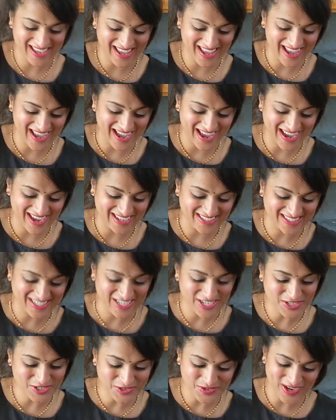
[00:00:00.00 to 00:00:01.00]
and
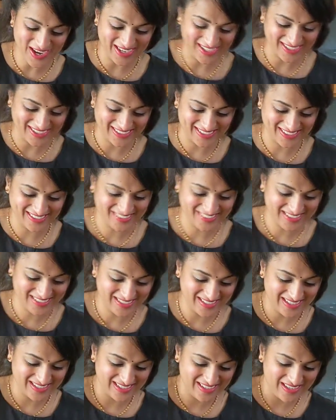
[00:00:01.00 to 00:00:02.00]
drink.
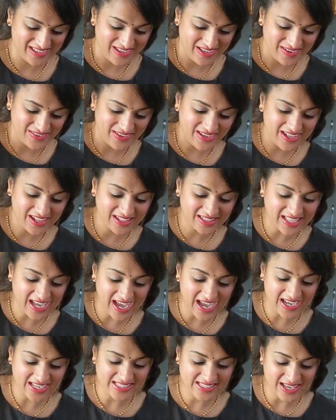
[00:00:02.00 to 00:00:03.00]
Well,
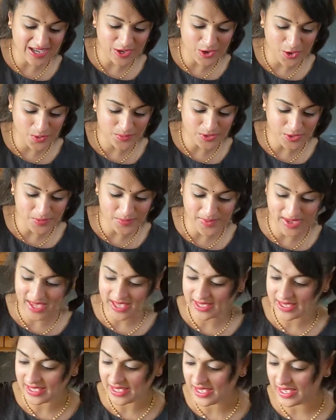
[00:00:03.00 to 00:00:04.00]
guys, I hope you
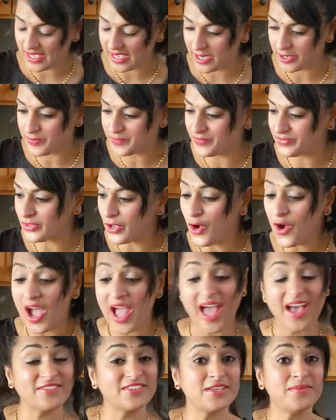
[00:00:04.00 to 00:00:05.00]
make it. Oh, I
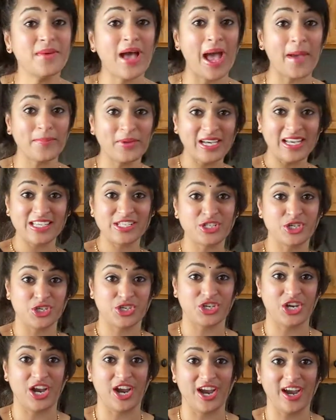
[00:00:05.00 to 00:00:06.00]
have some happiness to
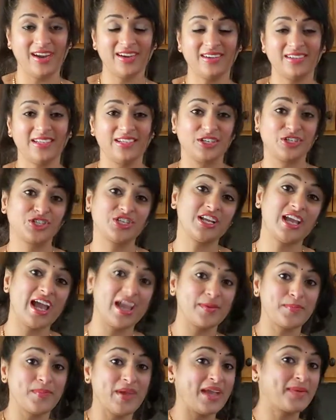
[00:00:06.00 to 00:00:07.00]
share. Usually
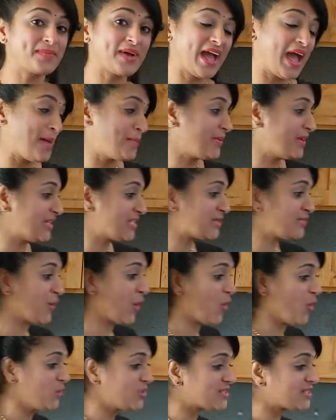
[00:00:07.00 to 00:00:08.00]
I make my happiness
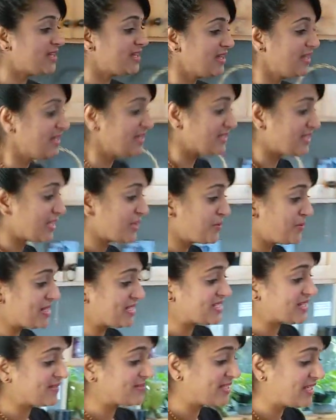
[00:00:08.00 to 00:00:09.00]
post. So you
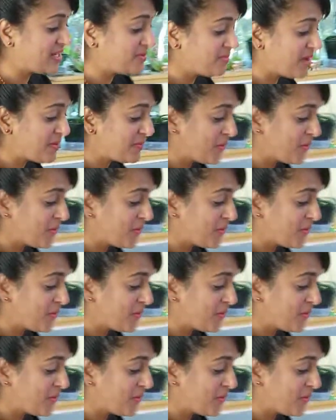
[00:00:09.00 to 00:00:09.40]
must have seen my